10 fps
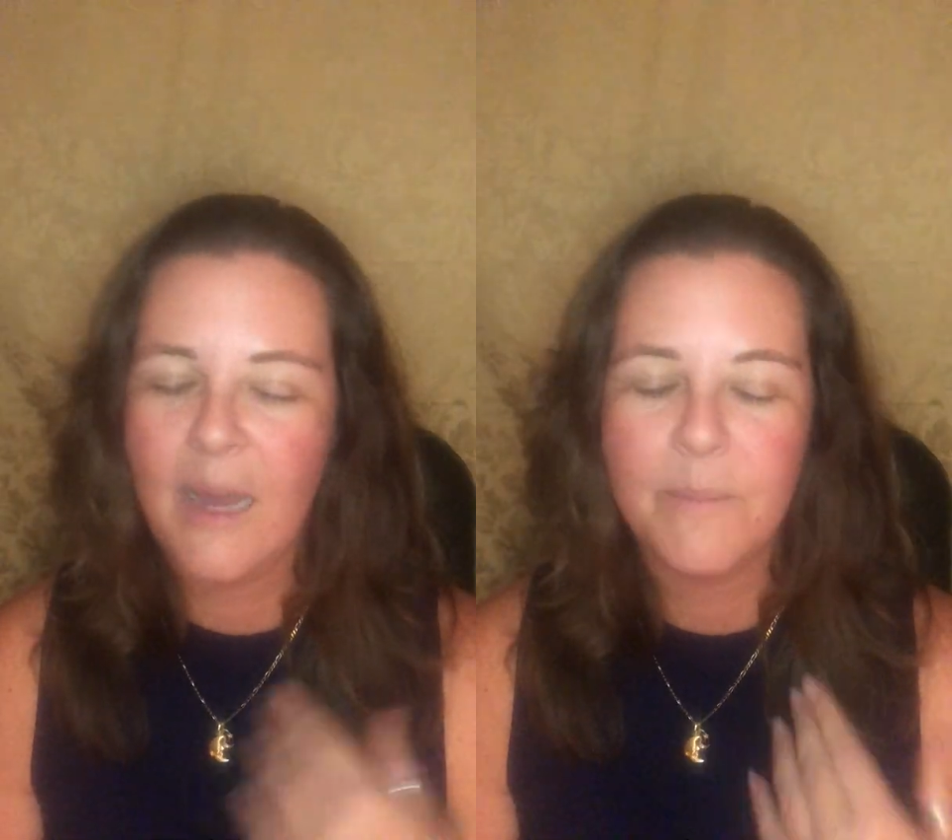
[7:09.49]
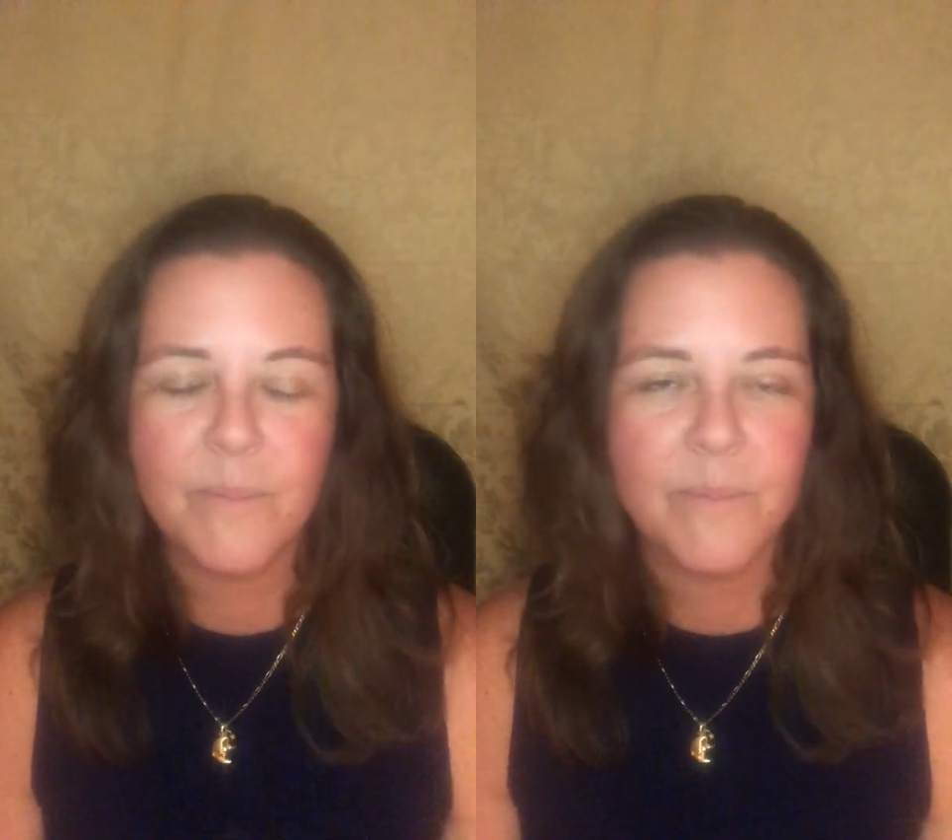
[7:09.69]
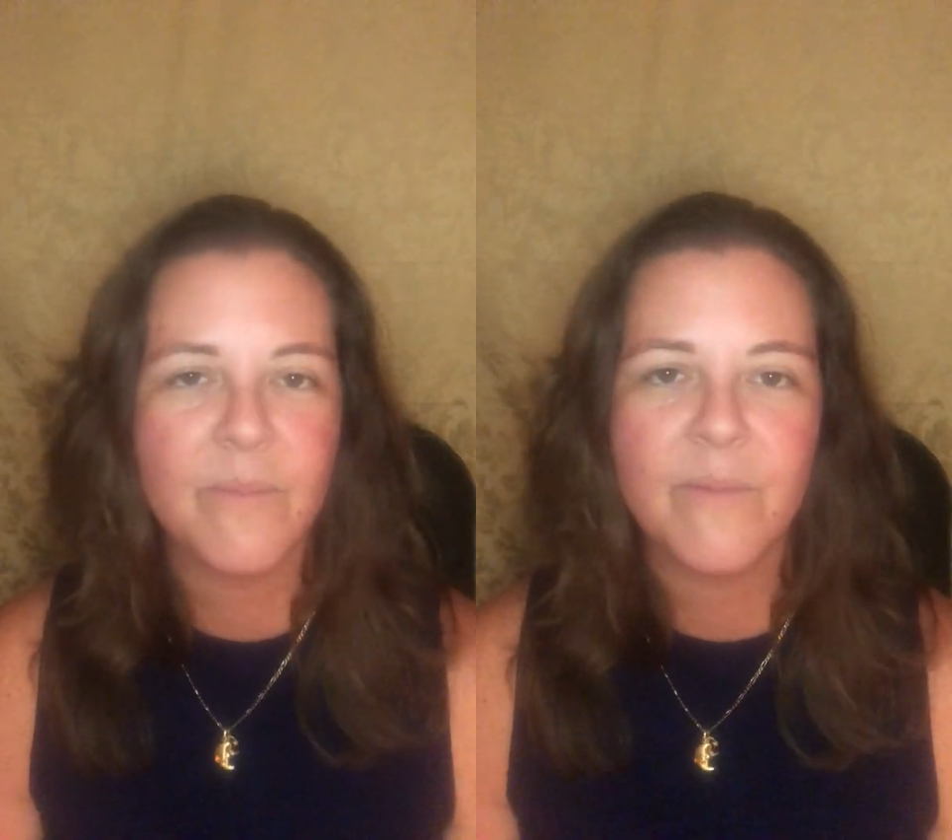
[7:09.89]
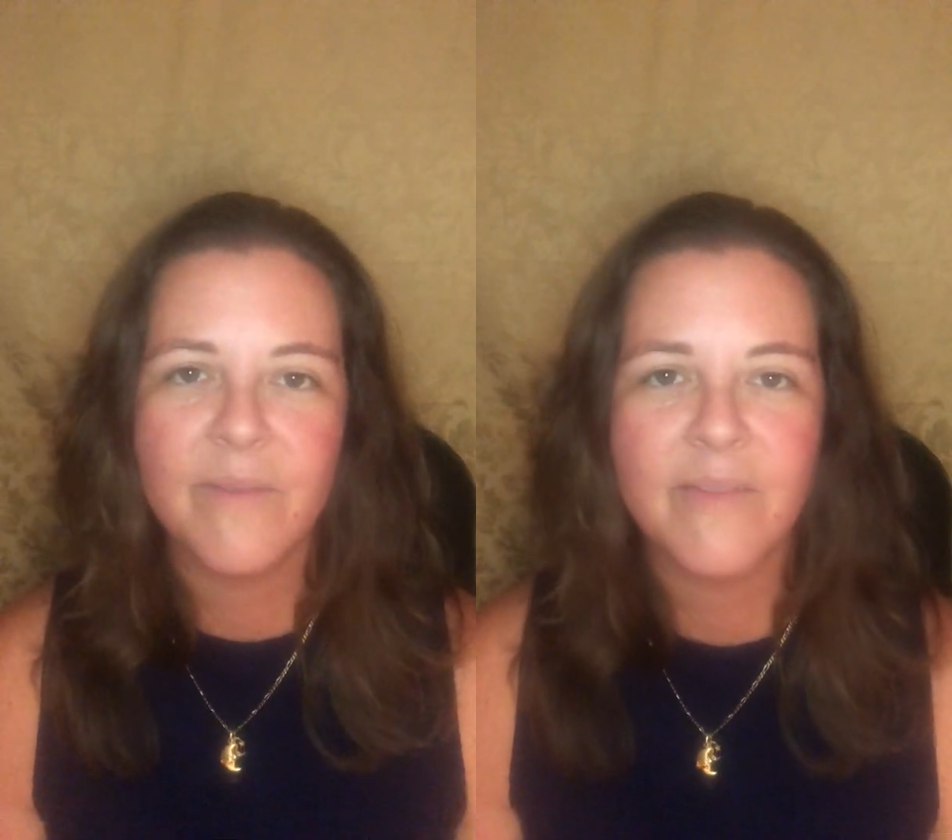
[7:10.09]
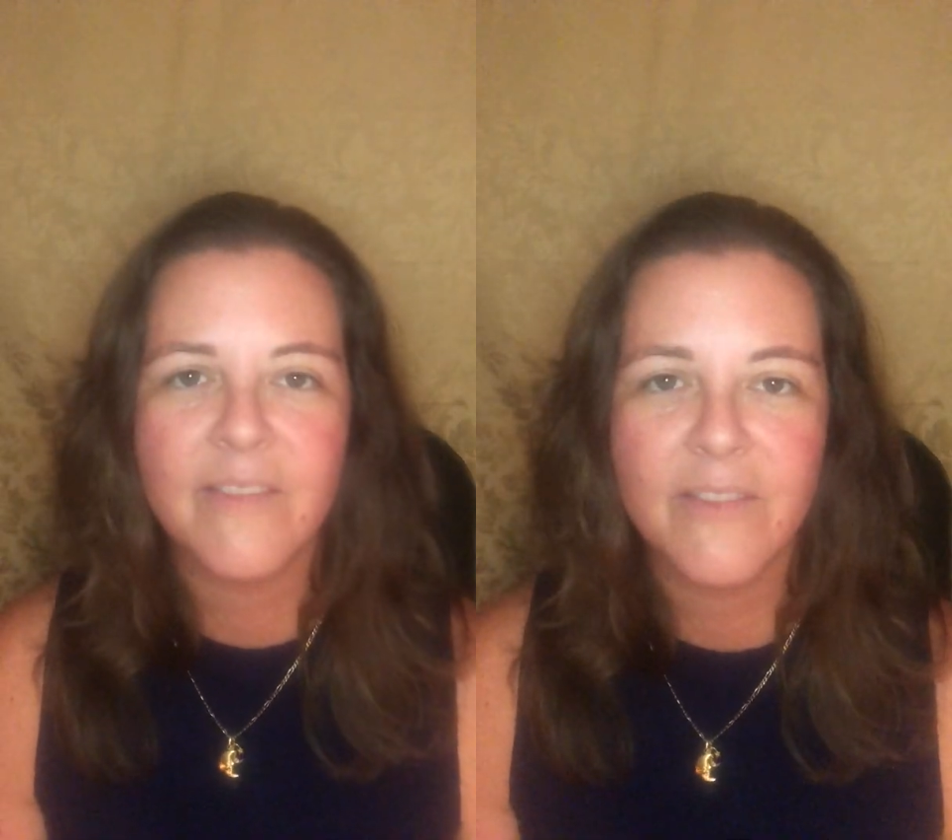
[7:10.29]
I'm
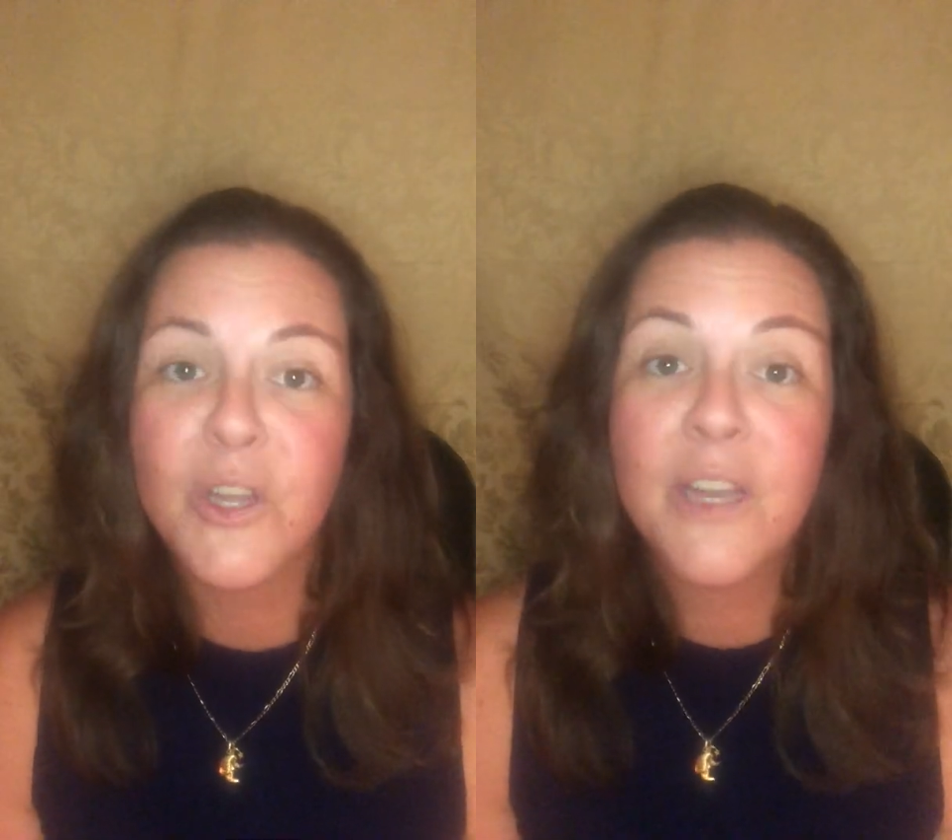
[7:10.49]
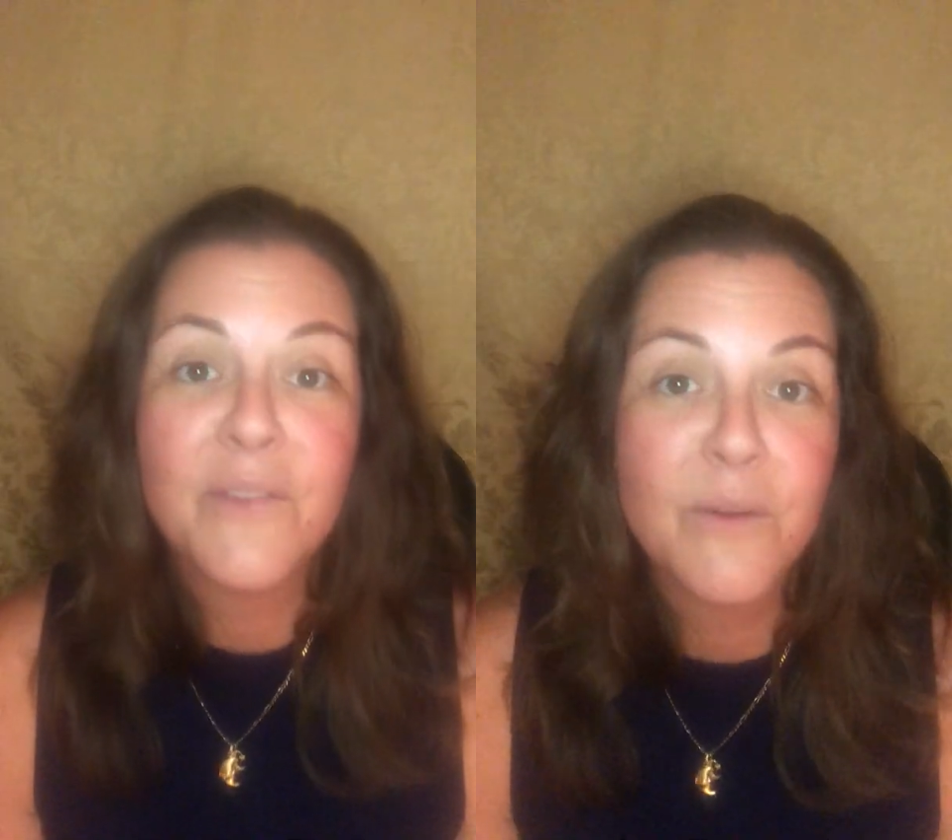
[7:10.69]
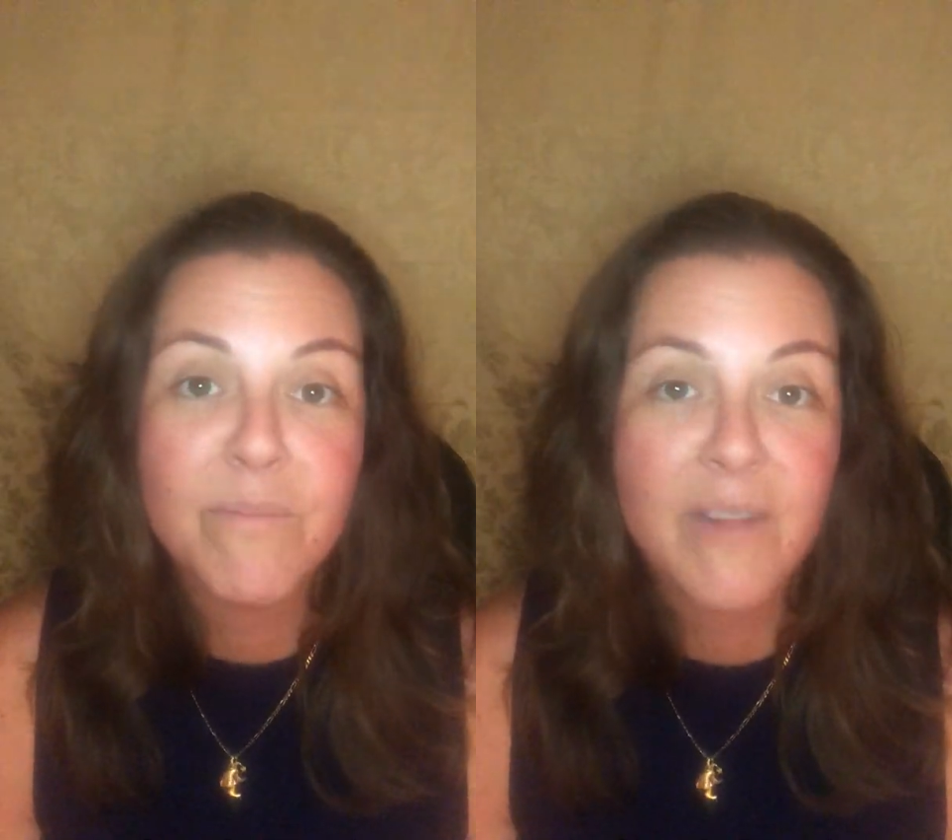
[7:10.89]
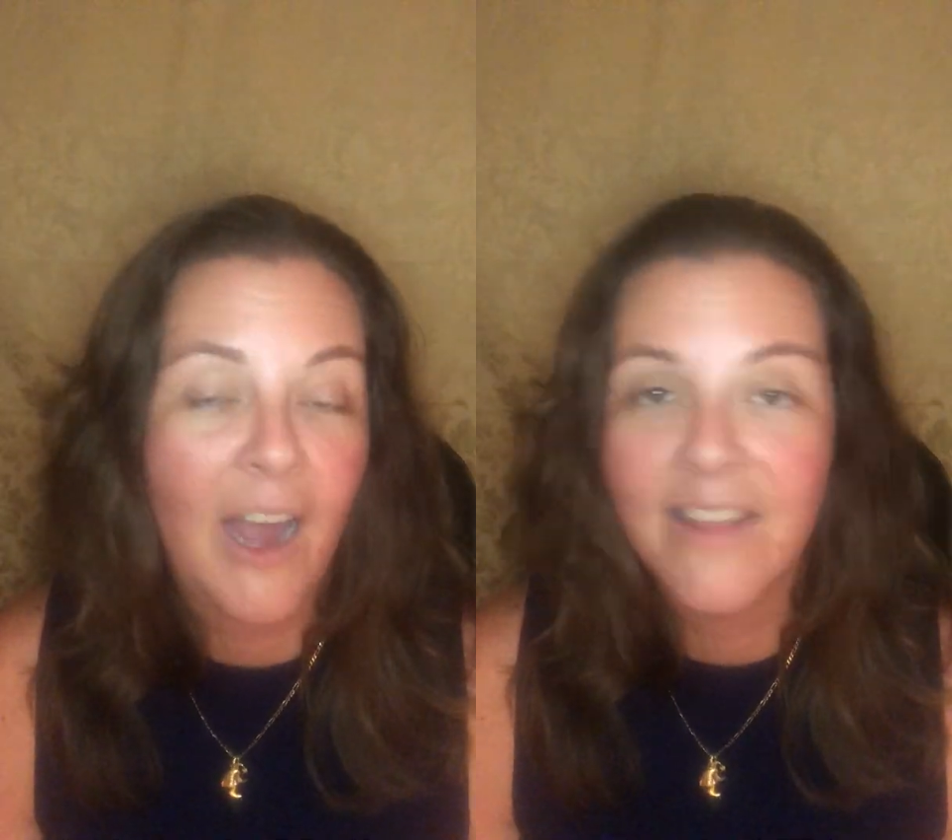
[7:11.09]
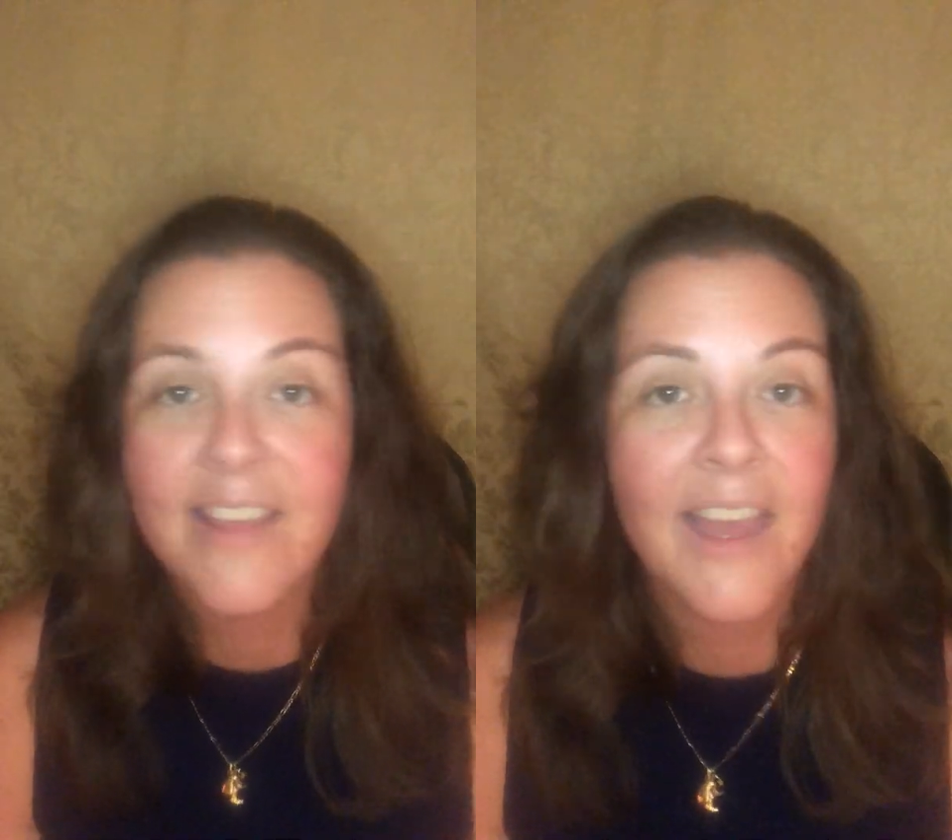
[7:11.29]
looking for
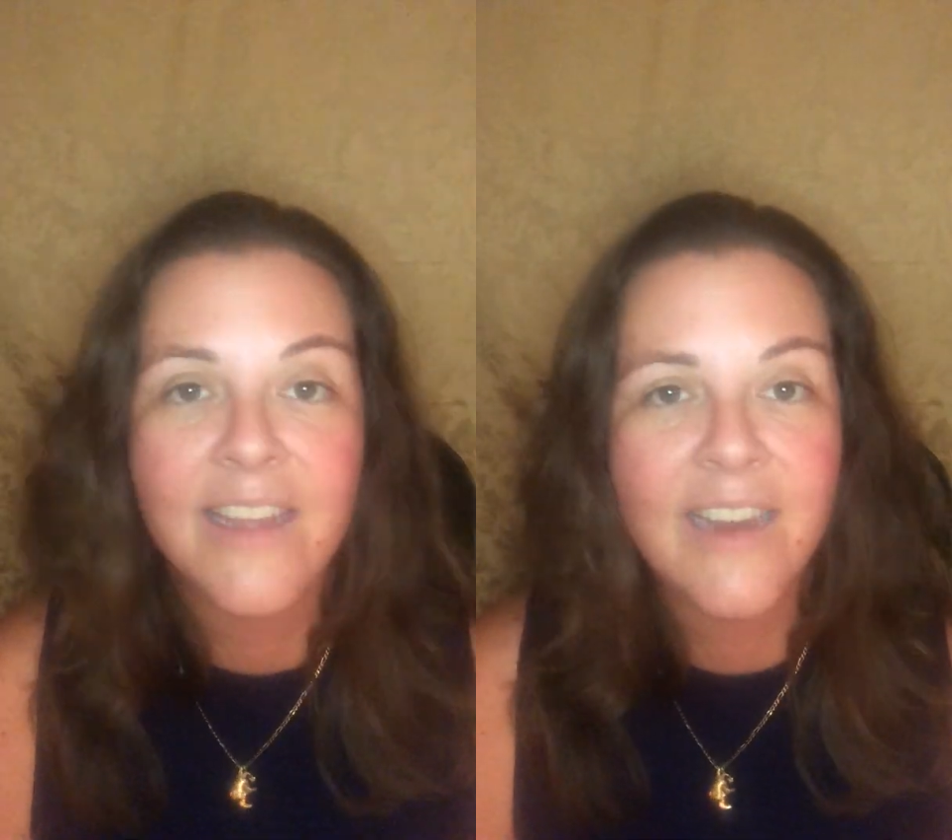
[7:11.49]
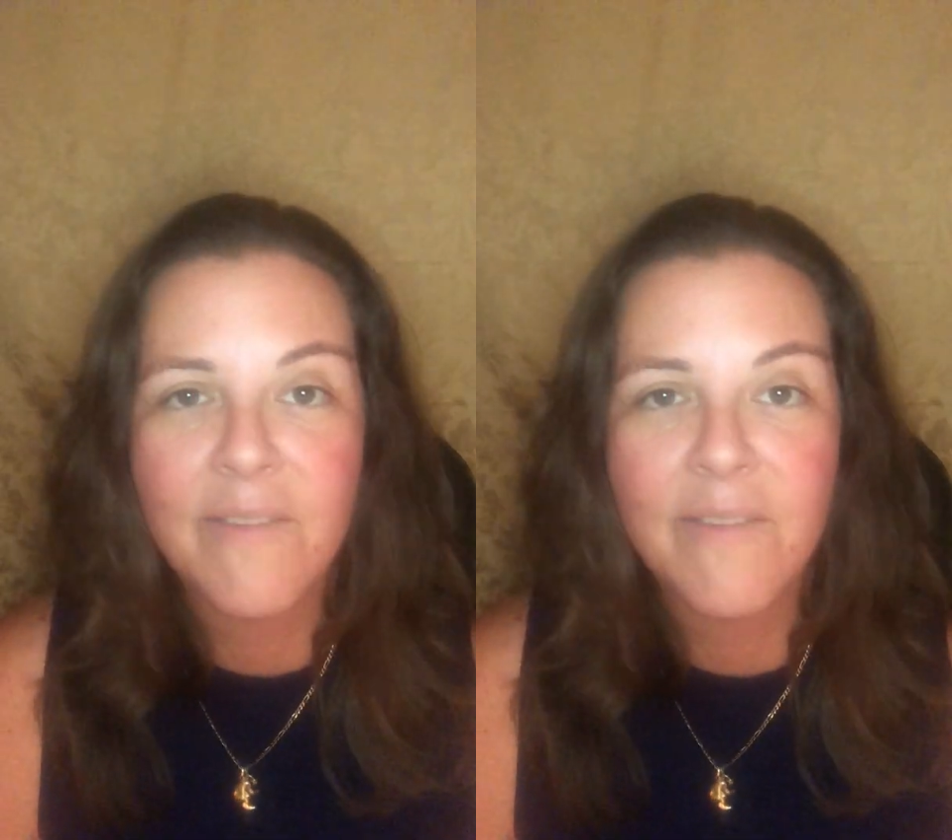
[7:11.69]
content.